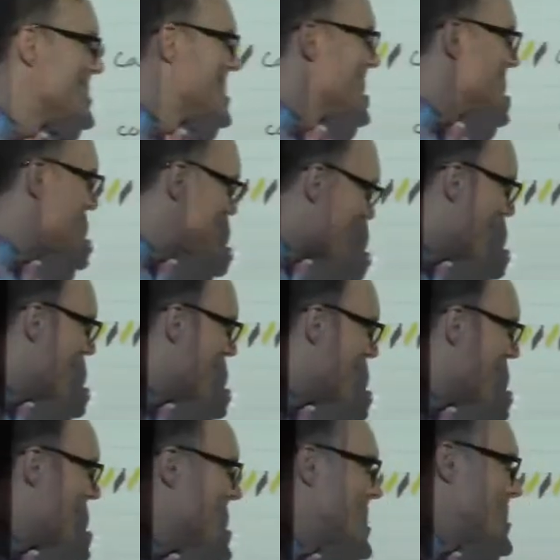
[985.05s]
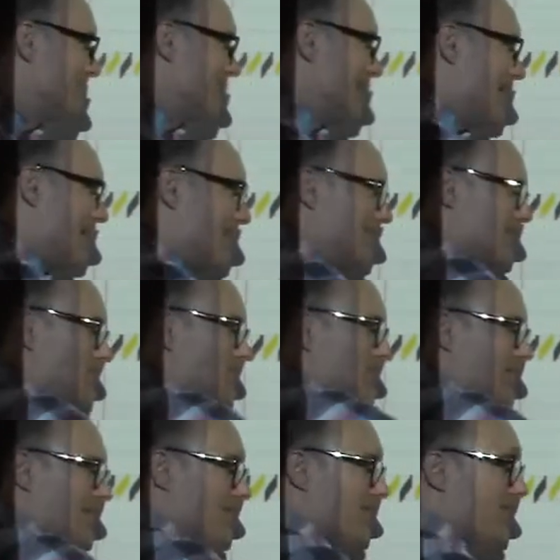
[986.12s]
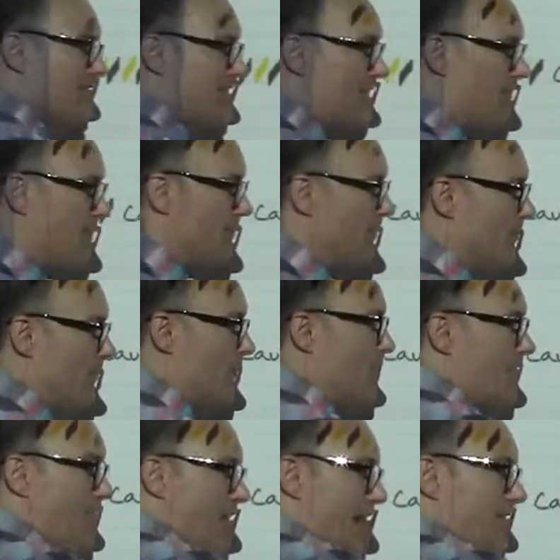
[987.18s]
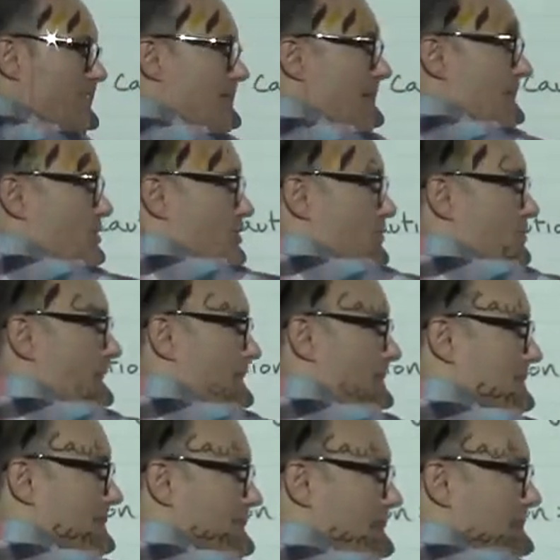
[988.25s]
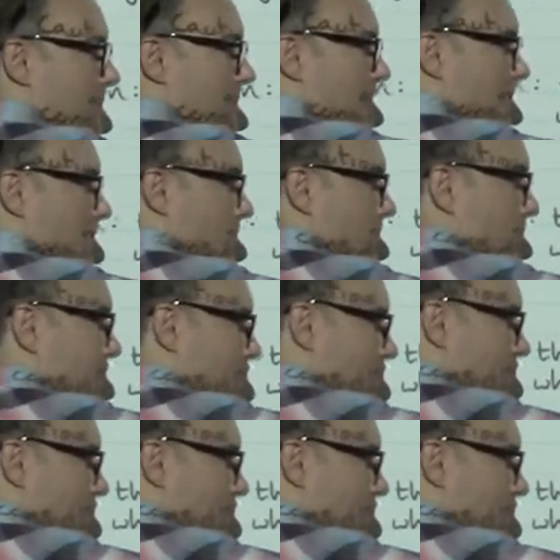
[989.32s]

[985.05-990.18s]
So in this particular example, when we factor that numerator and denominator and we see